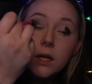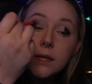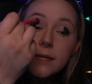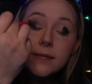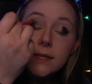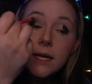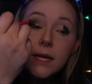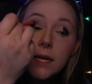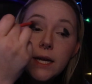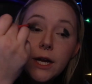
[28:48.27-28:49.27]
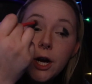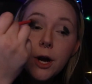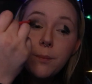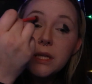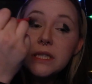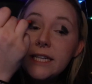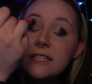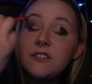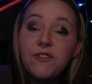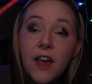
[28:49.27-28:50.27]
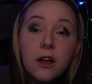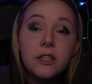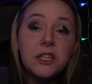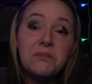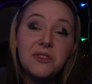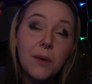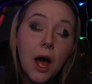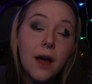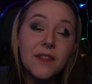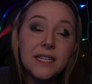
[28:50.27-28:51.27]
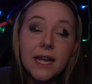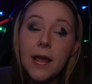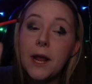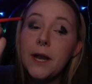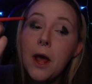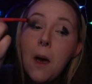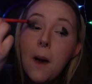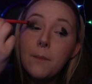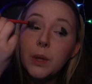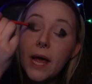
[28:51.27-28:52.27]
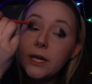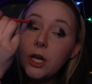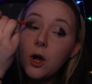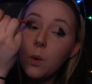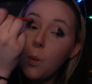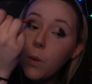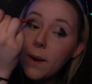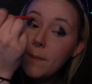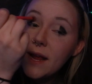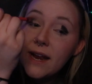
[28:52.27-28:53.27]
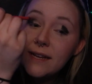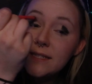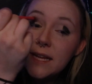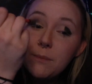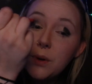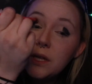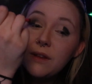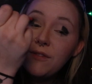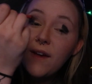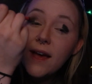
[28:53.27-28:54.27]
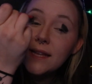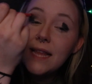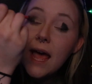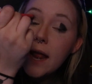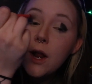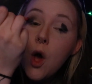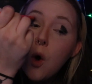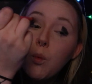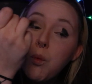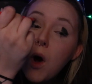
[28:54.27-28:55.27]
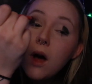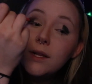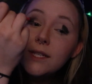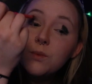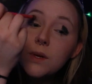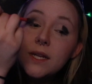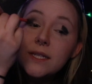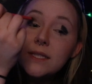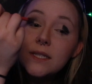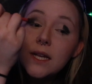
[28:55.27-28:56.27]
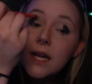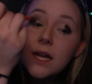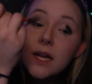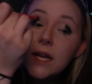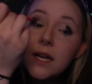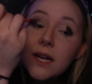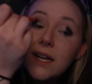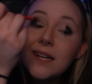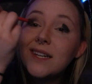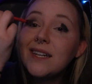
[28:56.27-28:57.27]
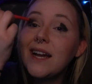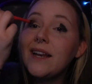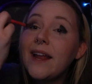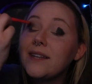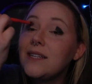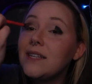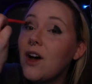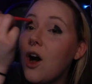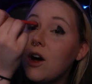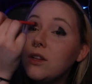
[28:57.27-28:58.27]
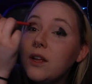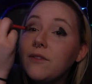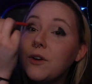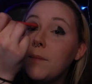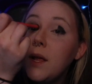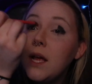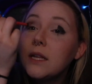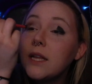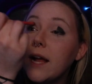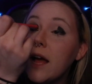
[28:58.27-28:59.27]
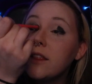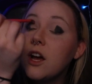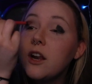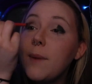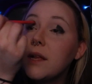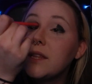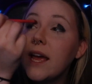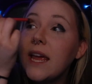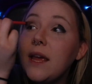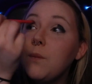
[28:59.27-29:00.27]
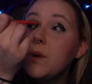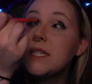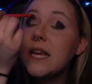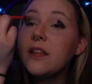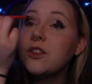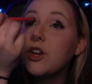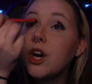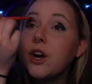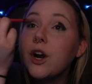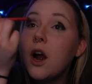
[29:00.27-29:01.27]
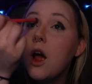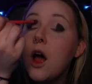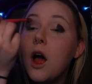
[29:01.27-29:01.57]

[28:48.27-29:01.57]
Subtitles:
Let's see here. Police failed the 10 black young women and didn't put the fact that Wallace was connected to all of them. Like, I thought about that. It was either